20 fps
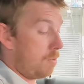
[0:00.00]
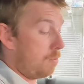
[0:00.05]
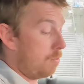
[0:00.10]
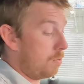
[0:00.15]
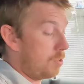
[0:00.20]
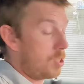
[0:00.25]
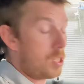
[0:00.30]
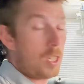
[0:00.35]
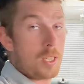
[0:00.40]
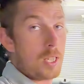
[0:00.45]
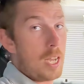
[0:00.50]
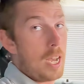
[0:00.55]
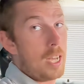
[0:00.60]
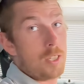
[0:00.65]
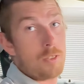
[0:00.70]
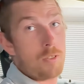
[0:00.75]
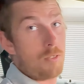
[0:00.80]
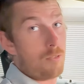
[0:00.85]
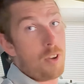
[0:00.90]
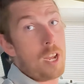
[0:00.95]

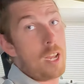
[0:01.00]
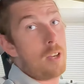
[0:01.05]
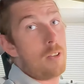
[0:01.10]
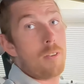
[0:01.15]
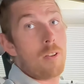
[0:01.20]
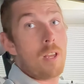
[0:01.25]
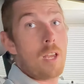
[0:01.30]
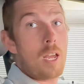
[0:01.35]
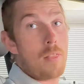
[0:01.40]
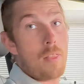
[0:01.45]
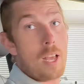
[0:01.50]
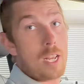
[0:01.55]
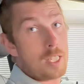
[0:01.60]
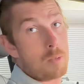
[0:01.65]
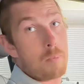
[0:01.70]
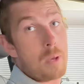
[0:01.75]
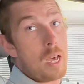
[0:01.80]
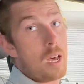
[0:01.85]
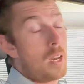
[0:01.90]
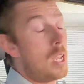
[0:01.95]
success or failed, and that's
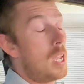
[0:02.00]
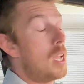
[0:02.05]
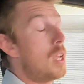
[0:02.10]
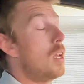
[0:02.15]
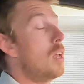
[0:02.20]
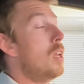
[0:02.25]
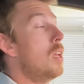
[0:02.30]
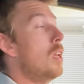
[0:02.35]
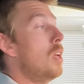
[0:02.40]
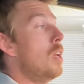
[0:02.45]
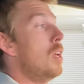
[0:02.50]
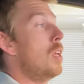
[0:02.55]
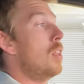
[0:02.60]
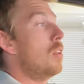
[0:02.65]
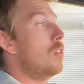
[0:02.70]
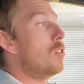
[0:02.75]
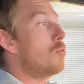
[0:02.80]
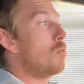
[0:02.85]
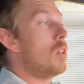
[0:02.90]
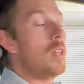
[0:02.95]
about it.
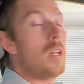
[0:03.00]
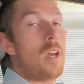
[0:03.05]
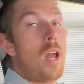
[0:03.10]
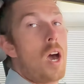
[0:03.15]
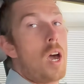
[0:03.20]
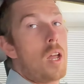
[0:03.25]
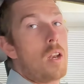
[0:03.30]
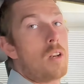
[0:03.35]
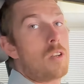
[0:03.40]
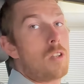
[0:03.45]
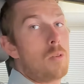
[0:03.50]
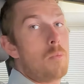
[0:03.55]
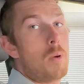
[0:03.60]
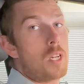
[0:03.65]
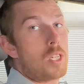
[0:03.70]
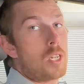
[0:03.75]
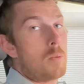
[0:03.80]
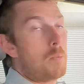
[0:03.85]
There's really not too much in